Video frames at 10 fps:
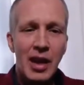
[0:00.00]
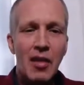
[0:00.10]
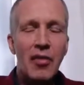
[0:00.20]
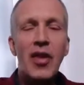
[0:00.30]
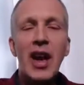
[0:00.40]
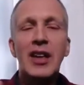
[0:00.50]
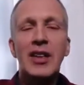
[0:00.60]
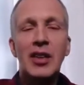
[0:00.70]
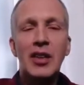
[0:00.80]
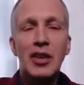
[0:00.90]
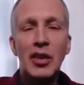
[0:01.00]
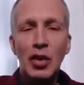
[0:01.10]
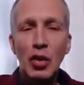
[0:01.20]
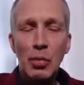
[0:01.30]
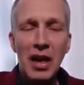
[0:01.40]
affect the
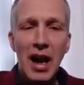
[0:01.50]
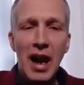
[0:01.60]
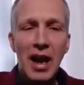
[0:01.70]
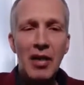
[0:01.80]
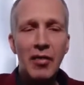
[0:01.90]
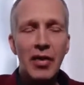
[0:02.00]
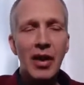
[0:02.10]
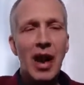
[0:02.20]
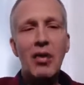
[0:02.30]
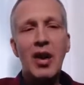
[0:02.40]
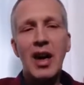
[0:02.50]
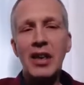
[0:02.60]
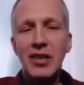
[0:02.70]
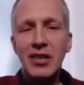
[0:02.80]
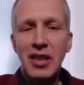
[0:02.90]
human life, our
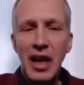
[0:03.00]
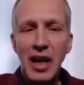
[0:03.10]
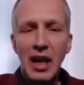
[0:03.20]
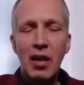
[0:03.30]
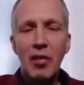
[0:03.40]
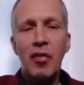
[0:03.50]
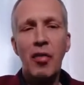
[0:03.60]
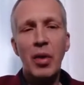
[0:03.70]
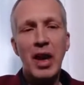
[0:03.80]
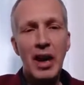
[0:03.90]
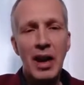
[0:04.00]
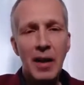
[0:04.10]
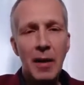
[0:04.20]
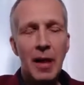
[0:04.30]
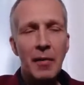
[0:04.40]
understanding of who we are,